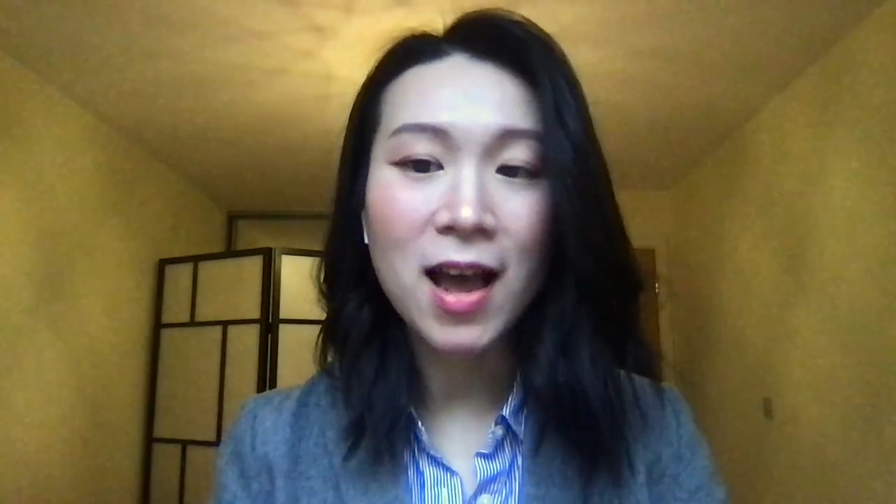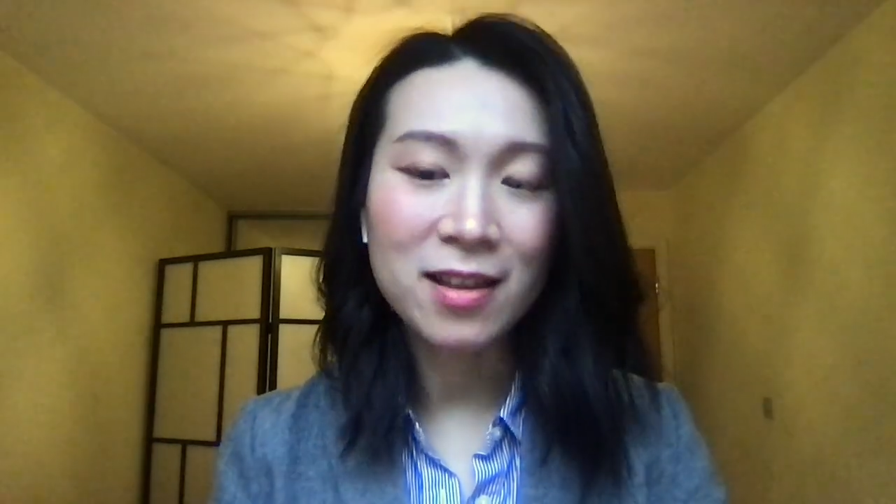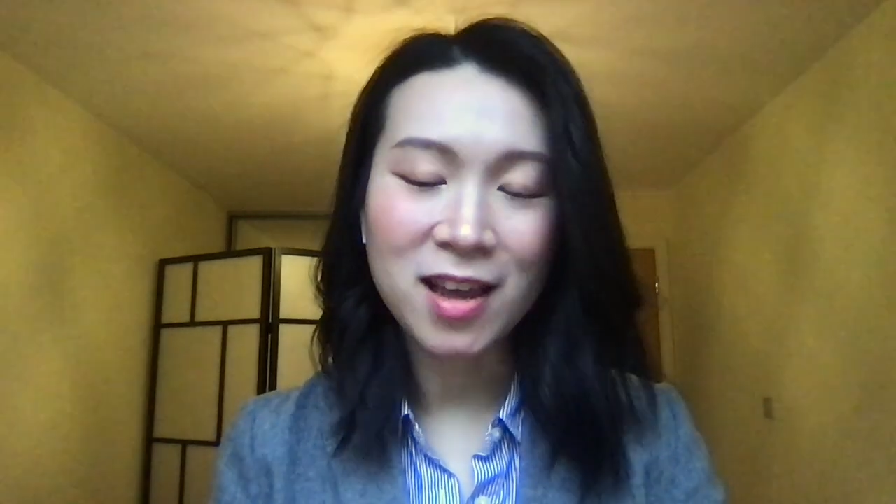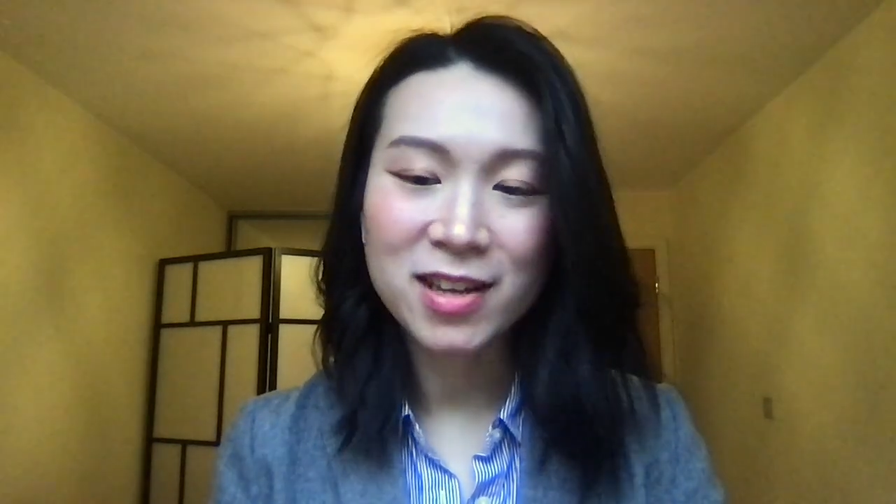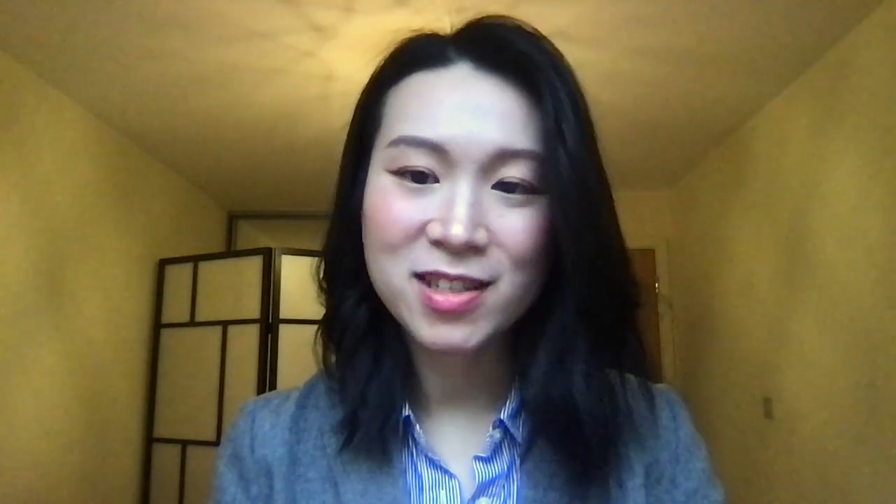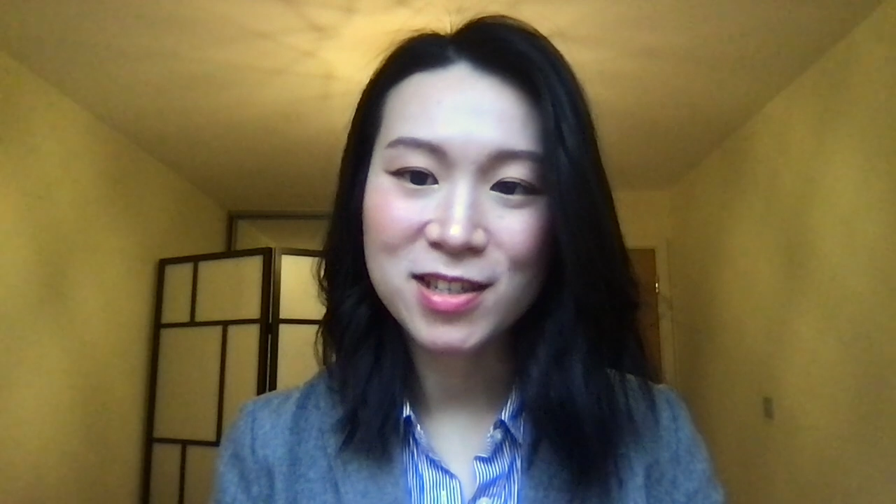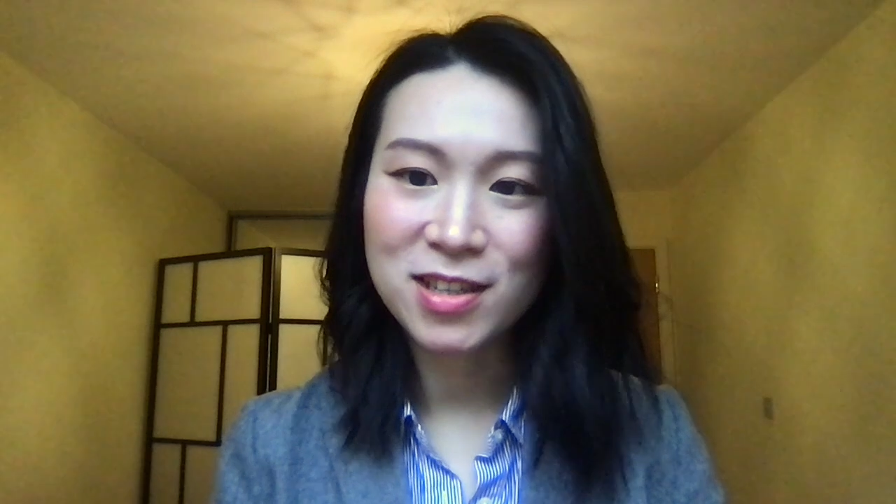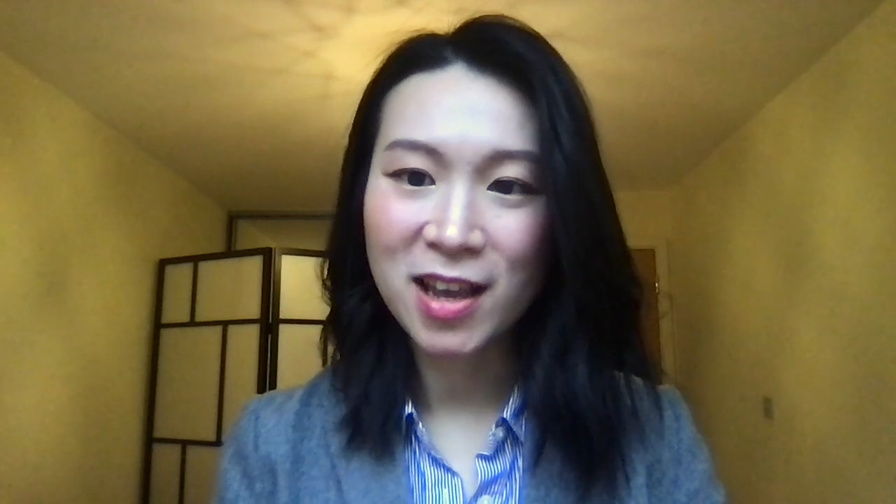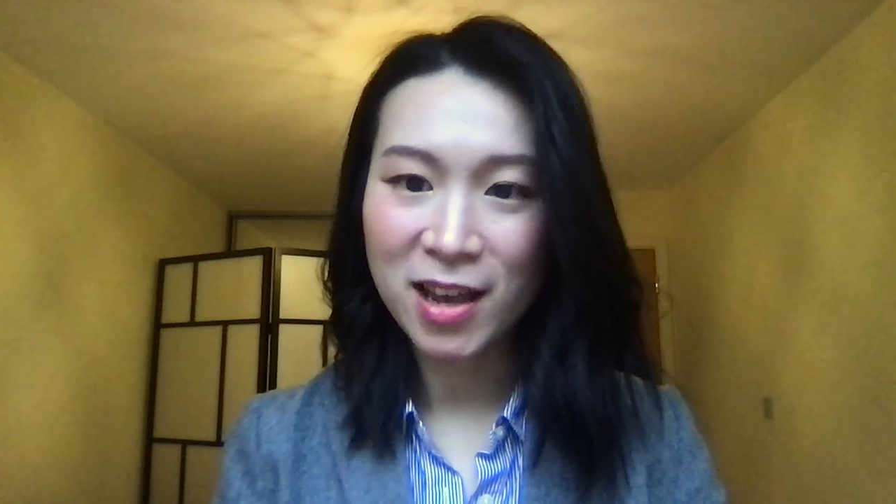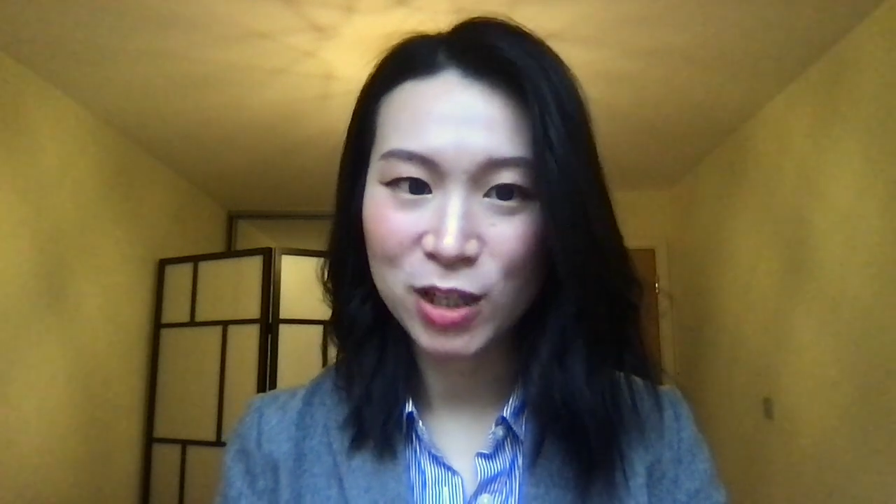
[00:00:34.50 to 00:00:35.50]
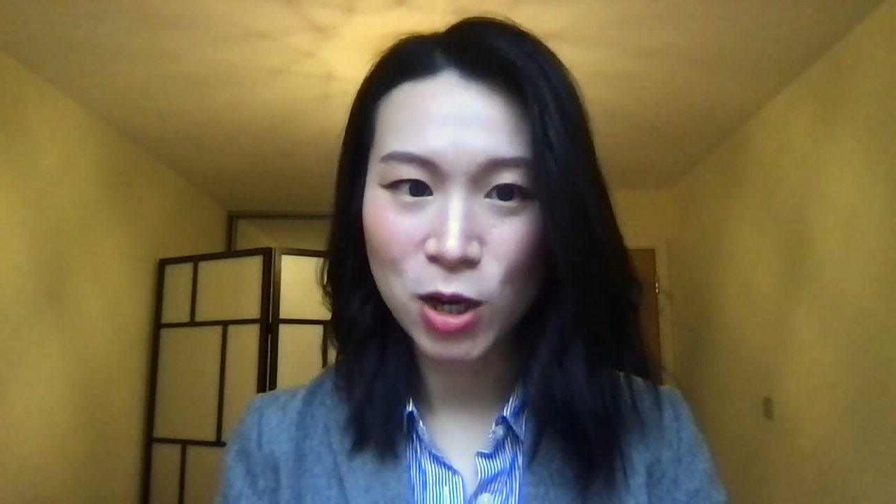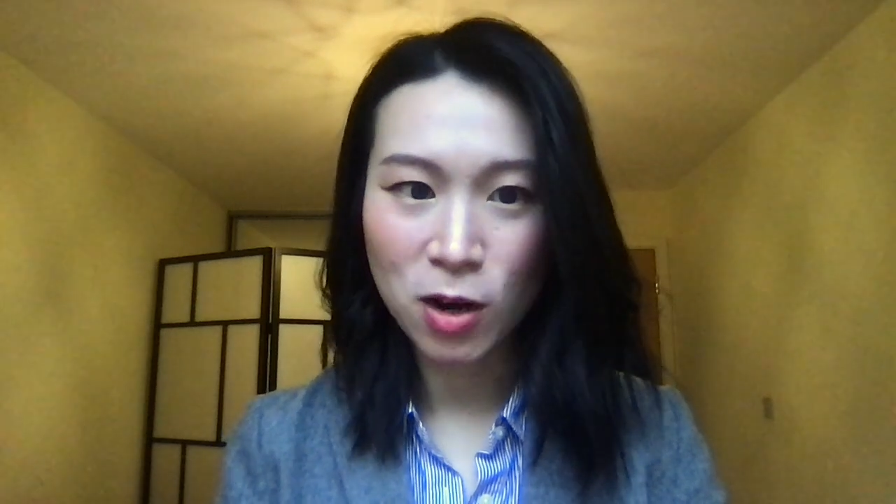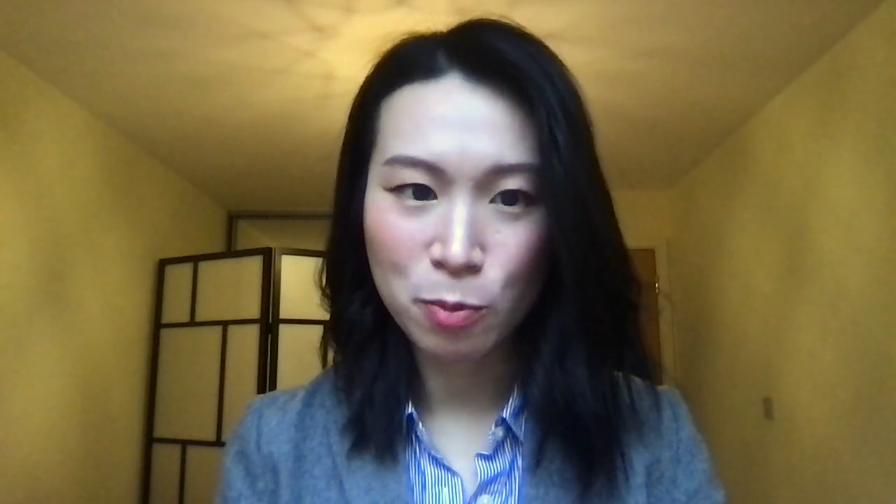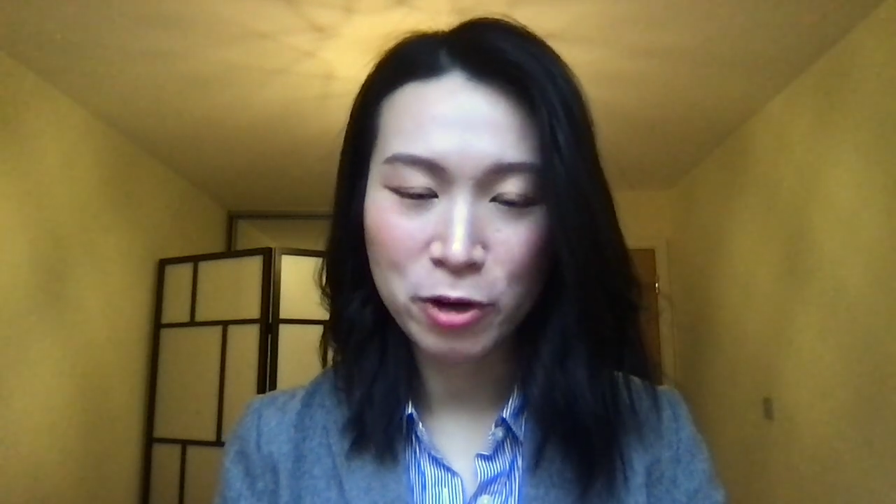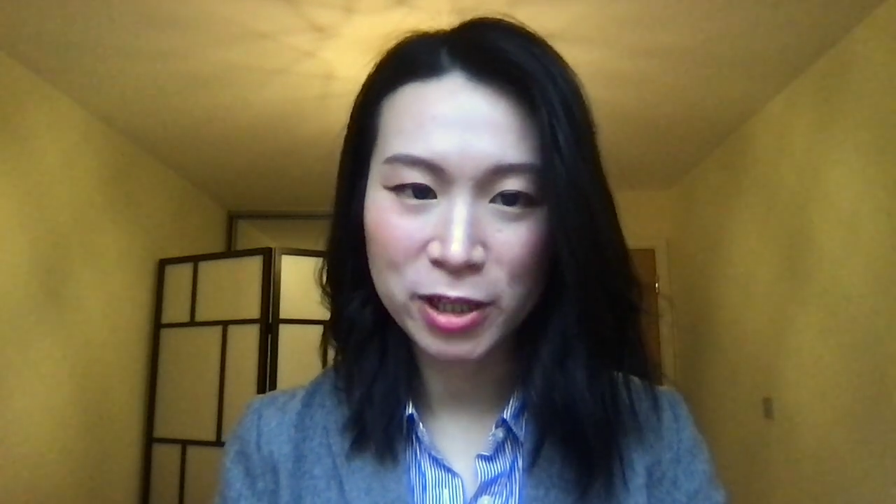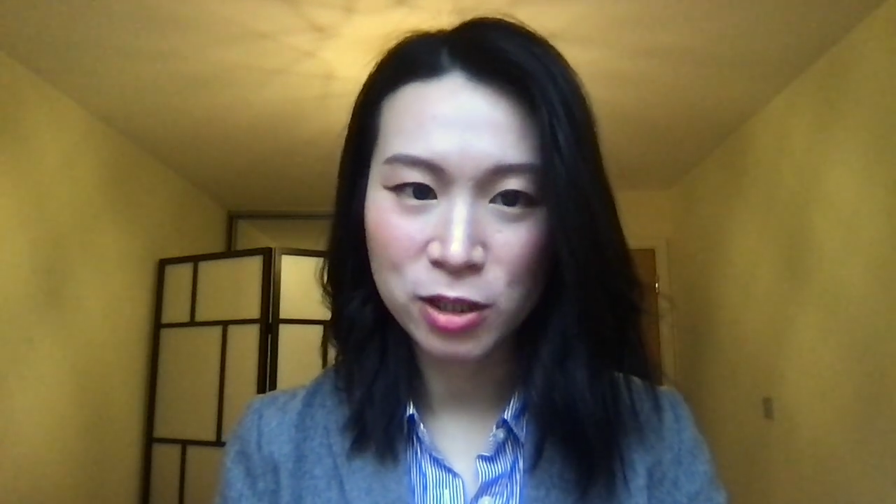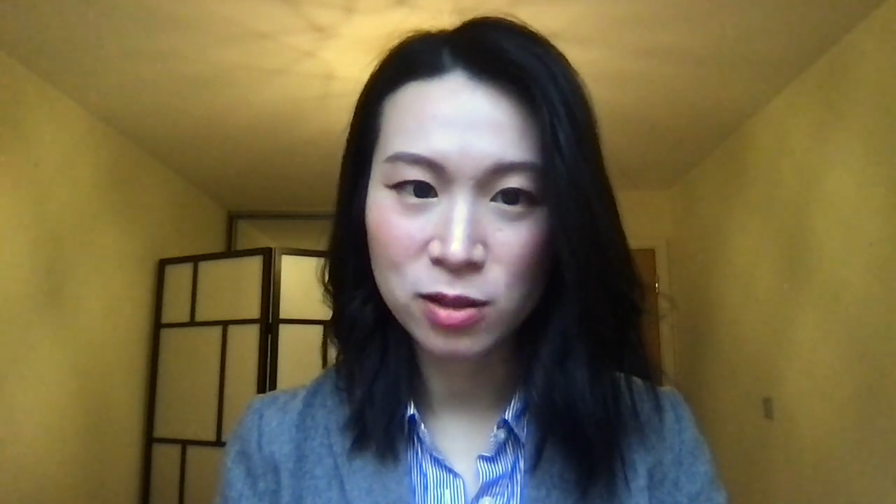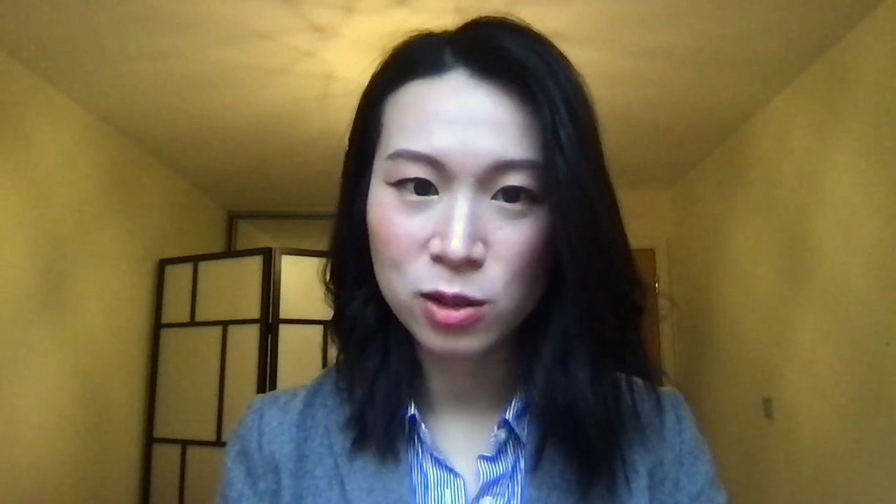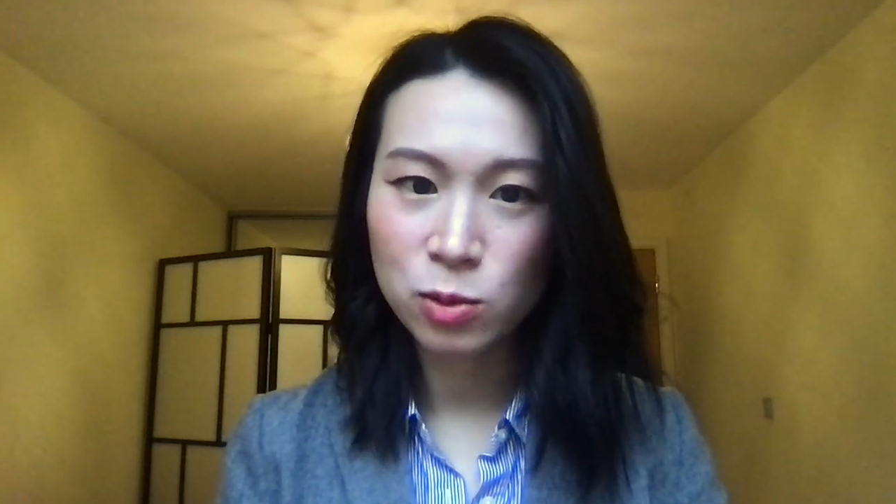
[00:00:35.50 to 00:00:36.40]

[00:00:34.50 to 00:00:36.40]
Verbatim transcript: analysis, and collaboration